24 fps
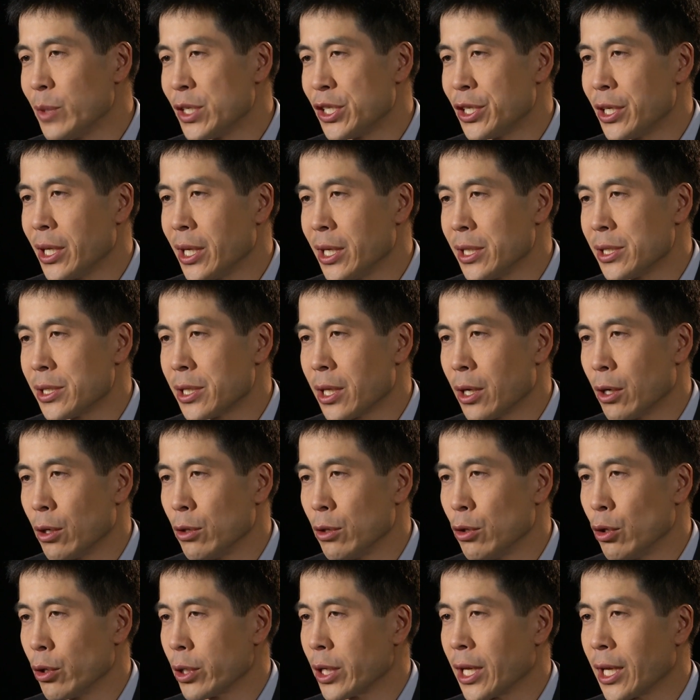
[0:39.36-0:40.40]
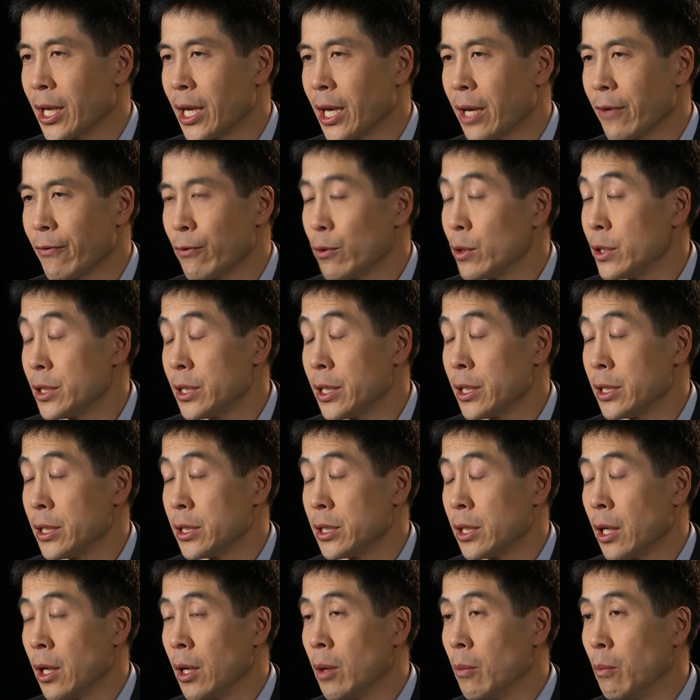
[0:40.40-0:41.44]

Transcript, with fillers: machines that are looking at, for instance,